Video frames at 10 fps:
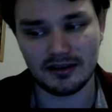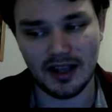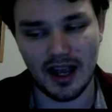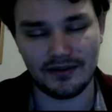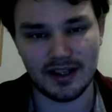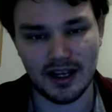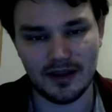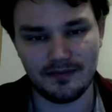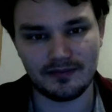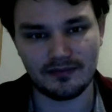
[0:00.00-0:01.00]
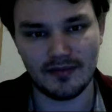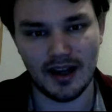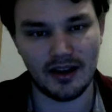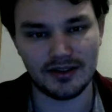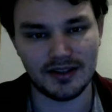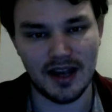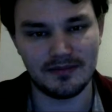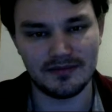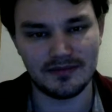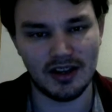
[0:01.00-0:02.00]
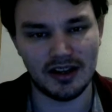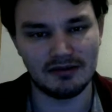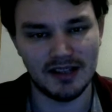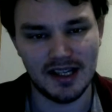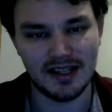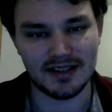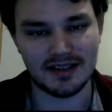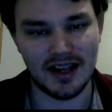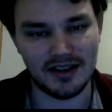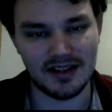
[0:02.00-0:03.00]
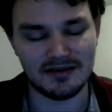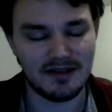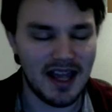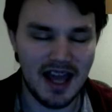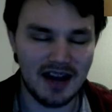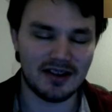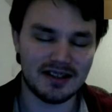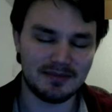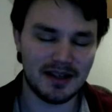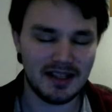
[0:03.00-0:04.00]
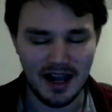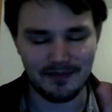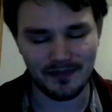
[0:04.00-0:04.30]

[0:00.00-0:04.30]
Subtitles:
half the time, not all the time. Sorry, that's nowadays. Anyways, but yeah,